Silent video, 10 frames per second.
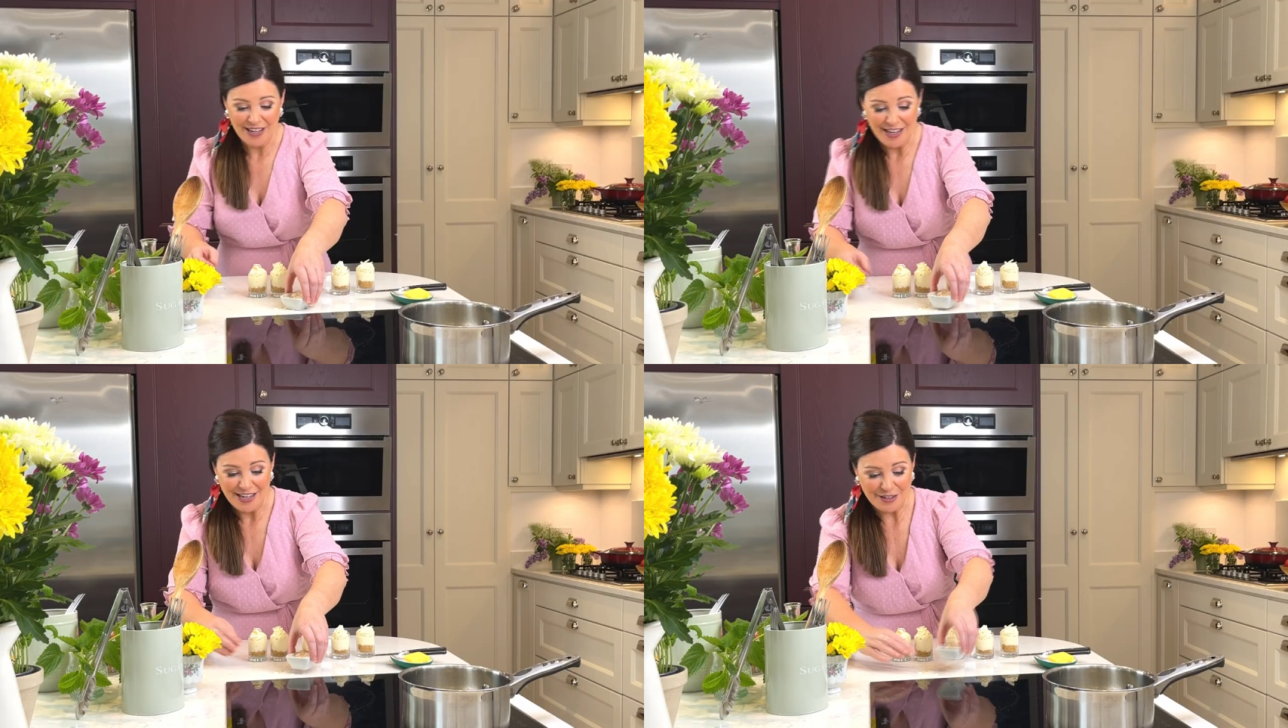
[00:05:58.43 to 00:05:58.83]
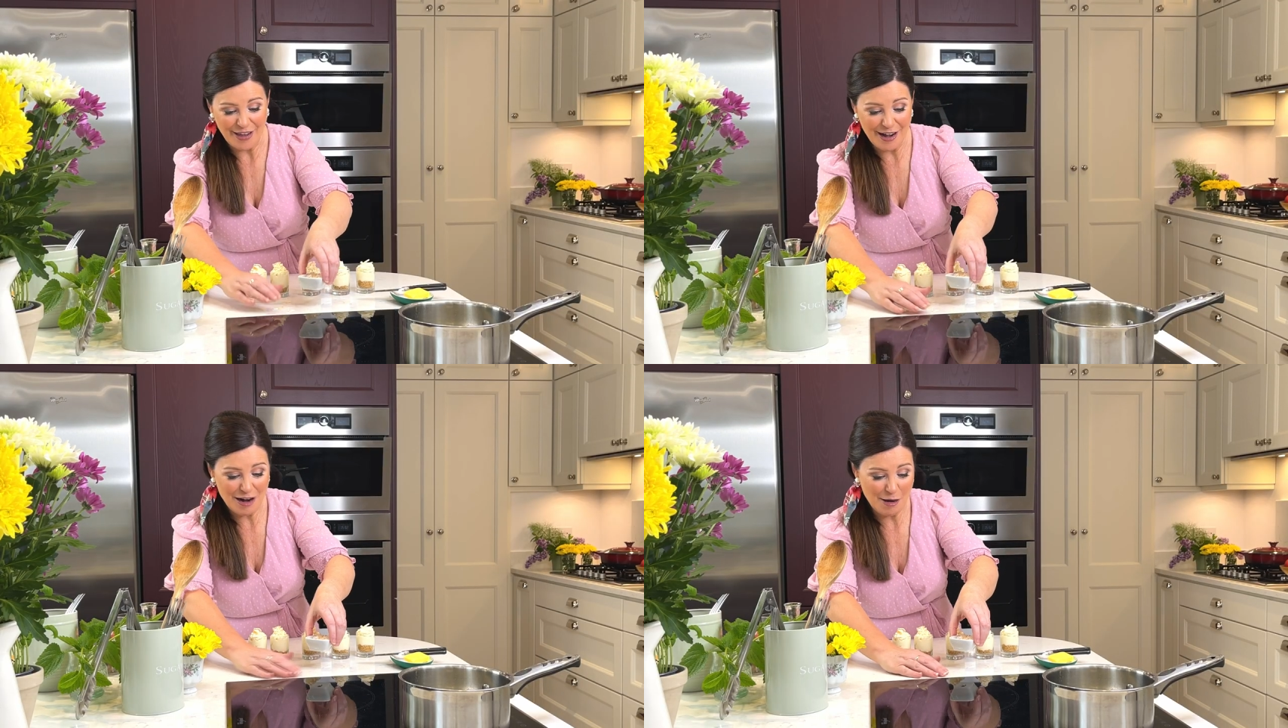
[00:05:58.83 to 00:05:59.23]
So
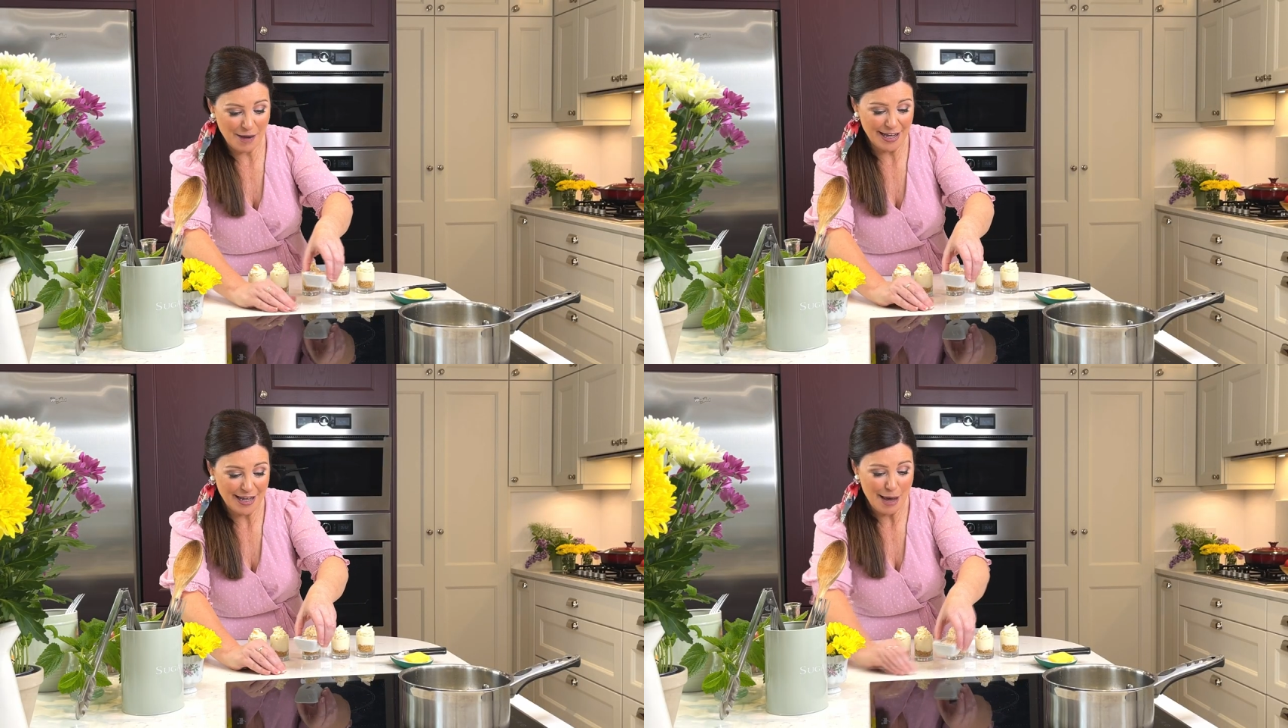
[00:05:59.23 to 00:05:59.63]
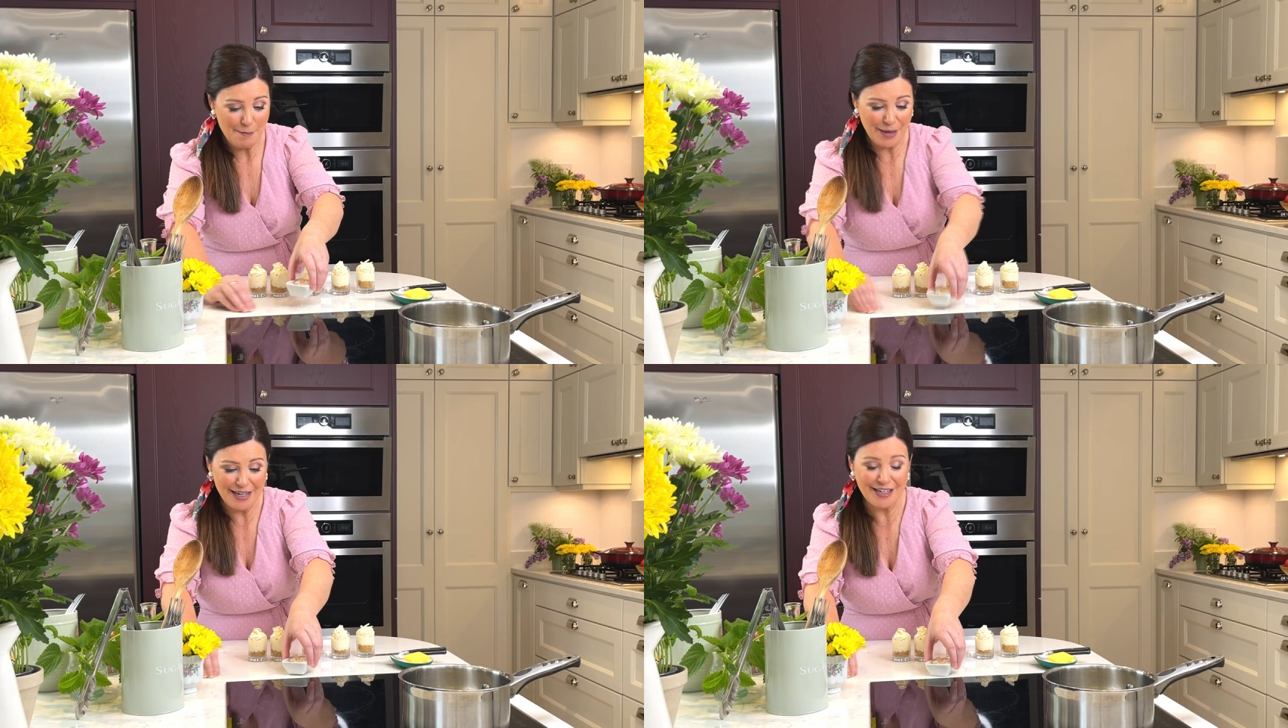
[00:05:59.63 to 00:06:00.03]
there are my
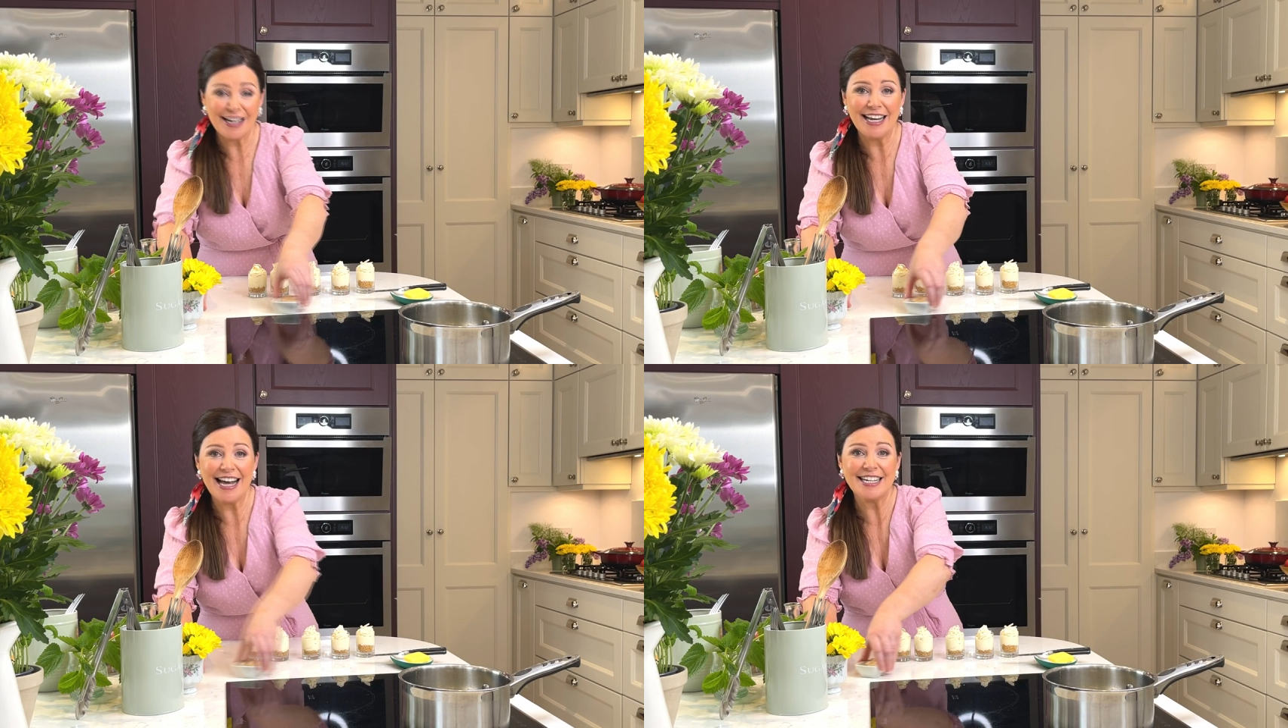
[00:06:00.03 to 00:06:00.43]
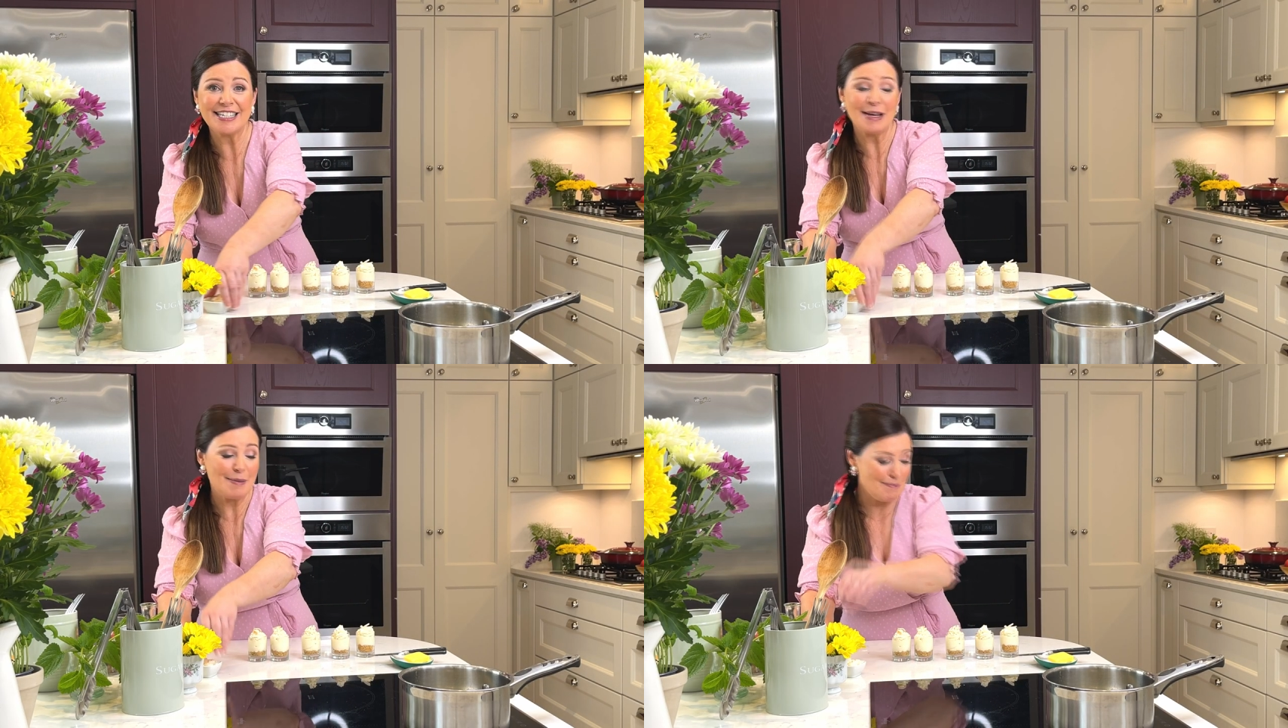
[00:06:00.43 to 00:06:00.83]
Piña
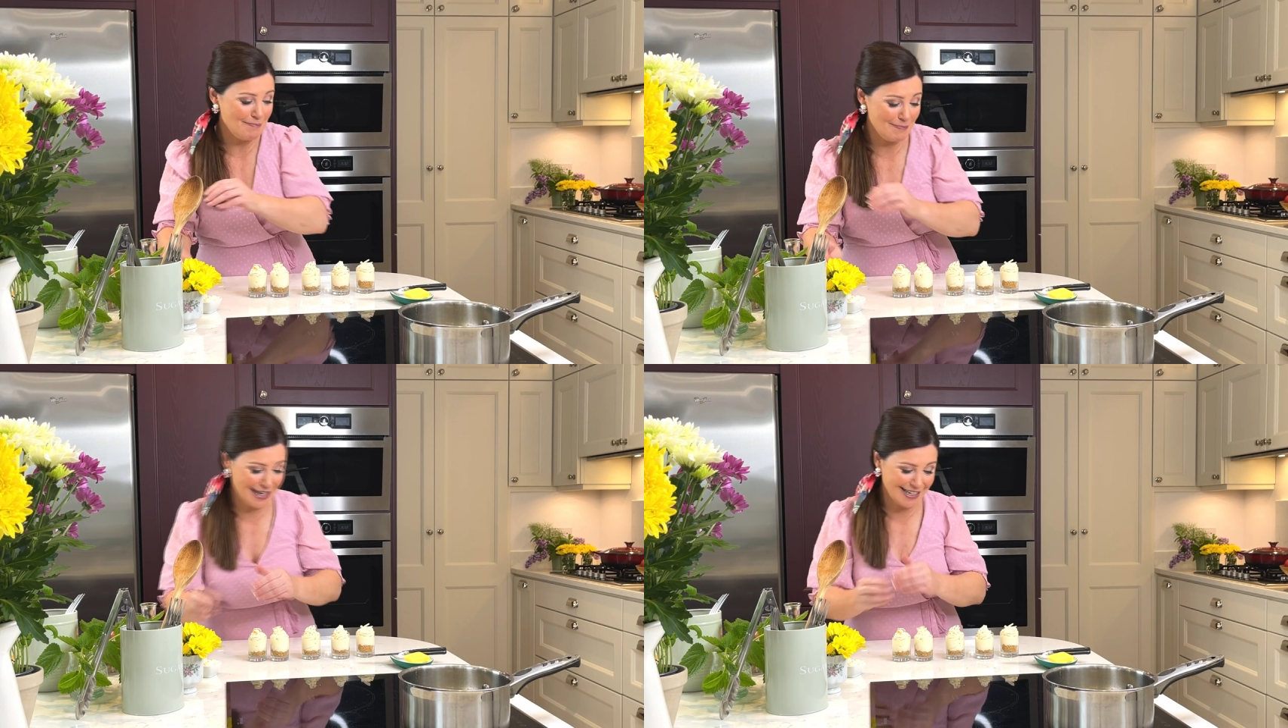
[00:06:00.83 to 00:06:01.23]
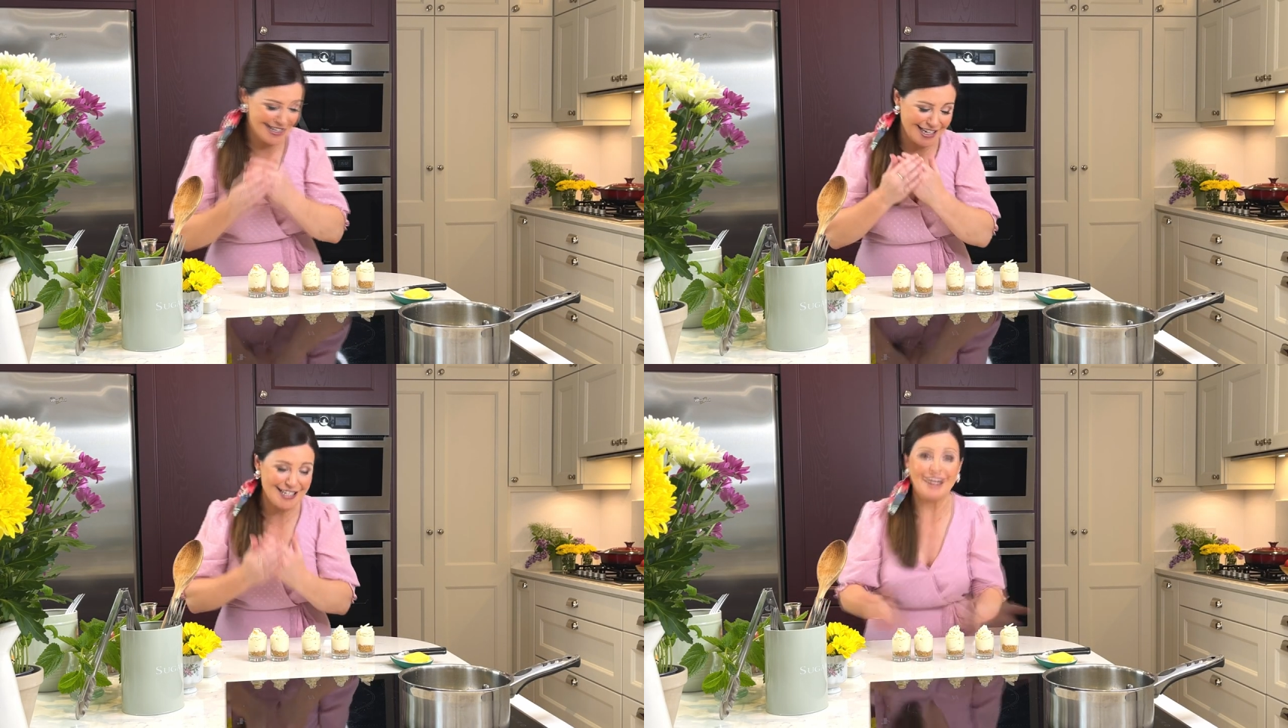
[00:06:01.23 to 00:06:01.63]
Colada mini
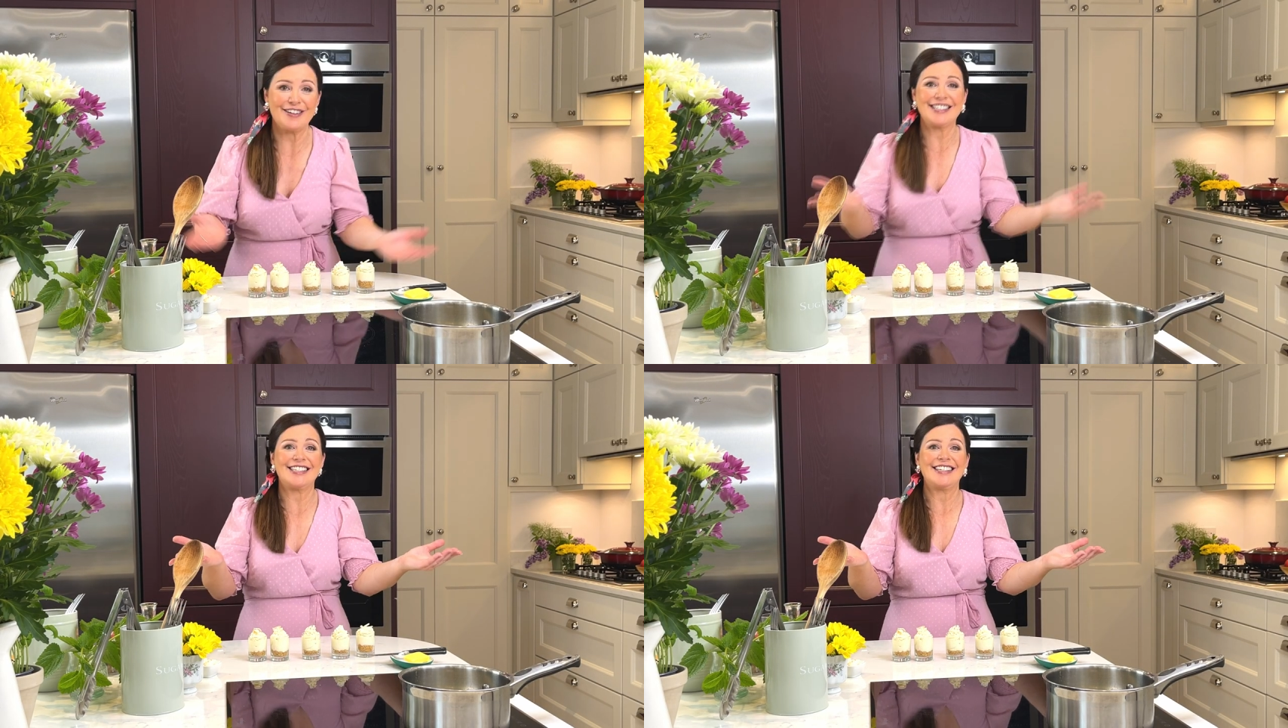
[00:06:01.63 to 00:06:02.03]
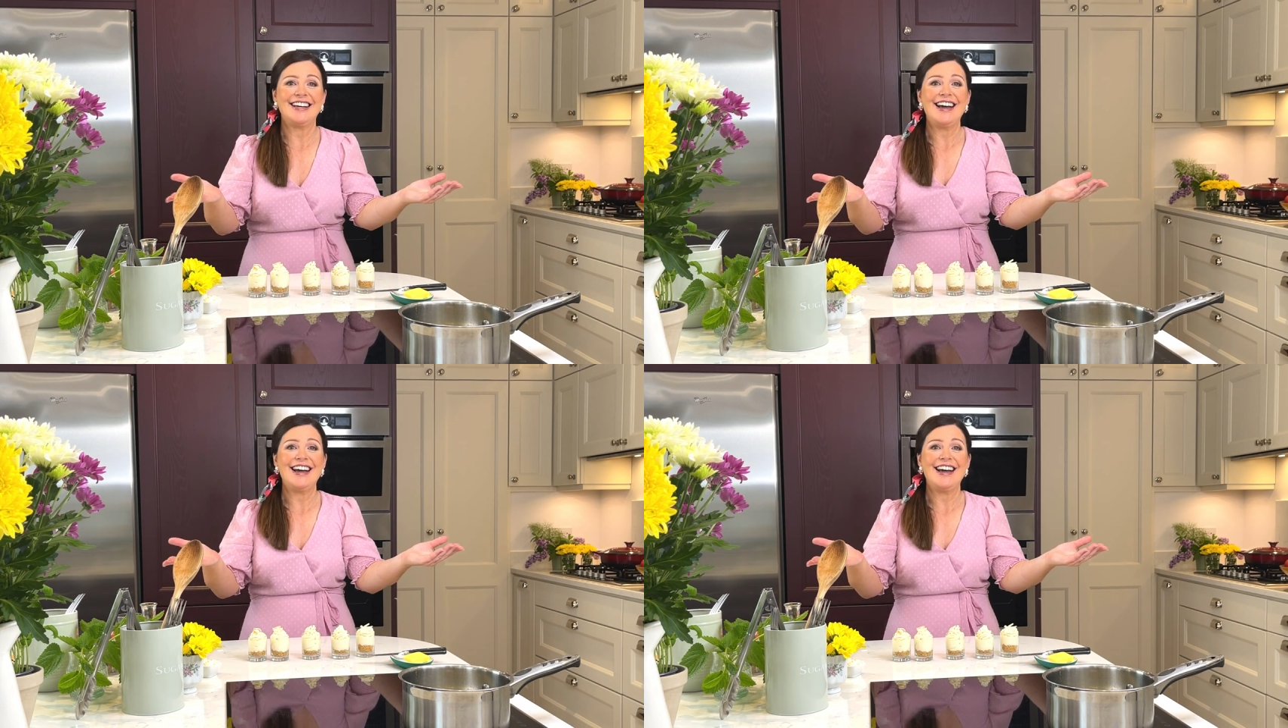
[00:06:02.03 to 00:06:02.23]
desserts.